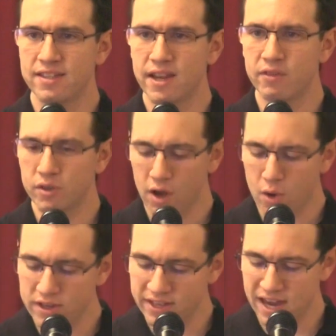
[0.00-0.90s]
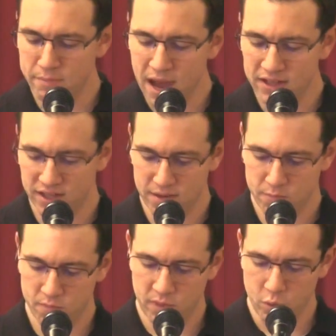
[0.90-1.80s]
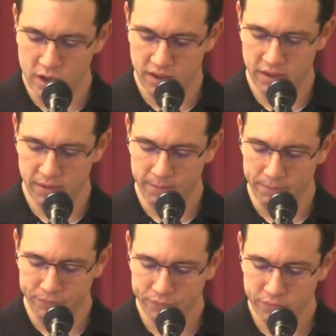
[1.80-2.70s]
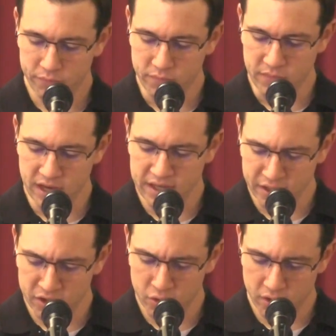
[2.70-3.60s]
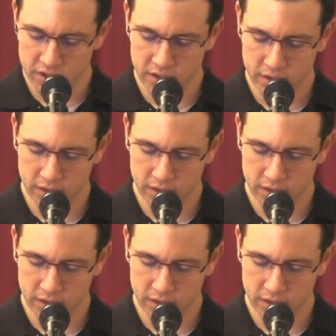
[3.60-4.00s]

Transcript: the devil always came back to him with. And he endured